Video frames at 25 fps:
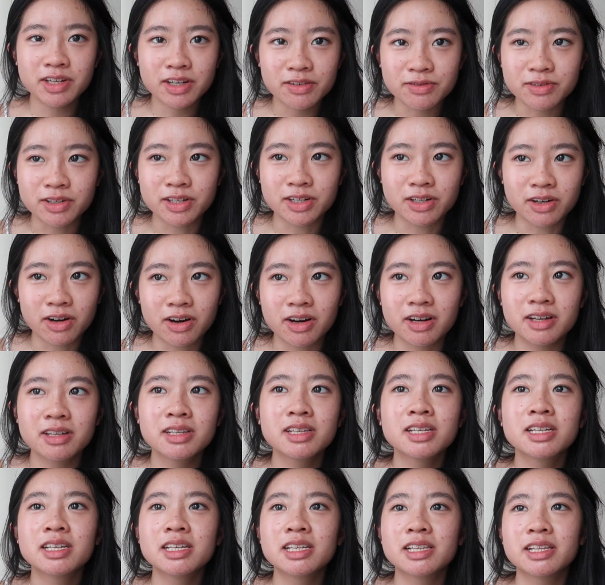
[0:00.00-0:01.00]
if you're not
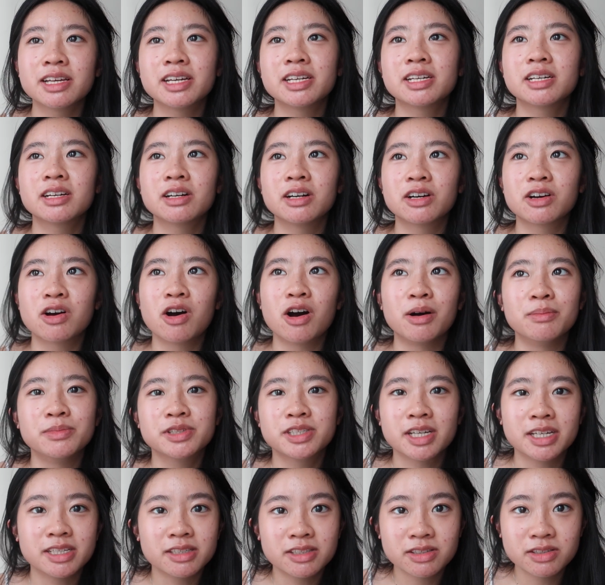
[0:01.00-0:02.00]
like a comp
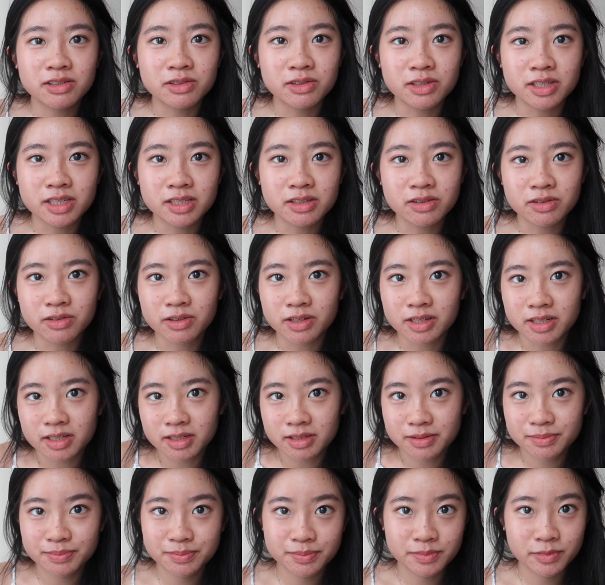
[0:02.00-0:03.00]
science student
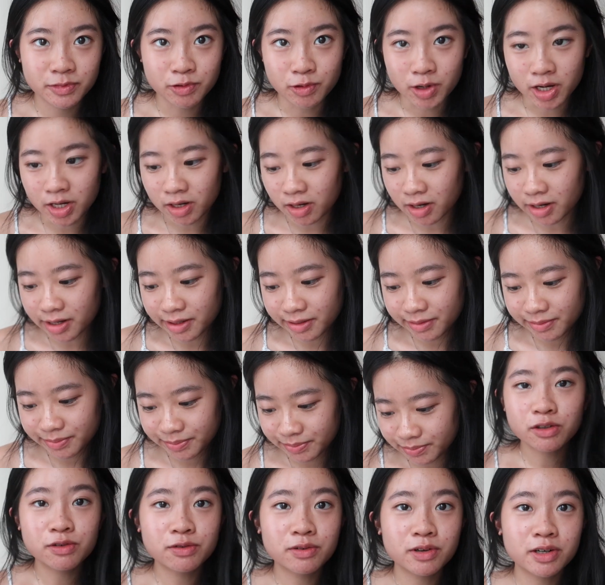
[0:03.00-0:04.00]
or whatnot.
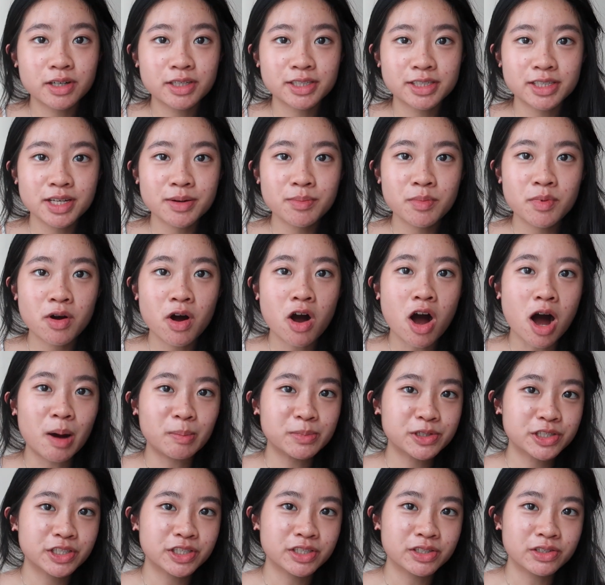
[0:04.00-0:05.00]
So for some
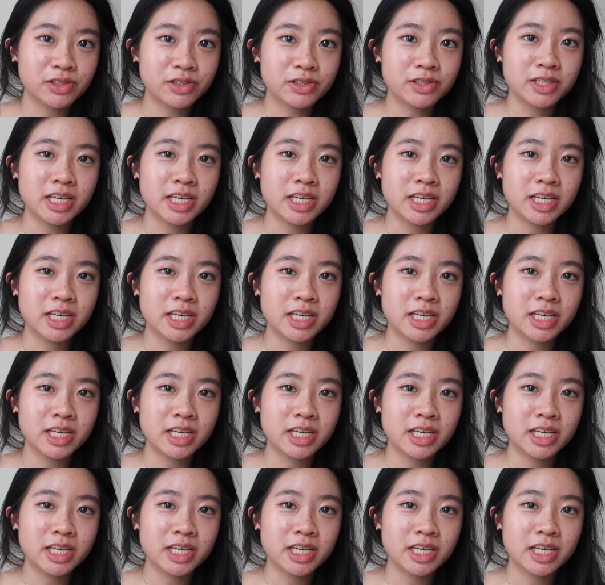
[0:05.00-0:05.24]
optional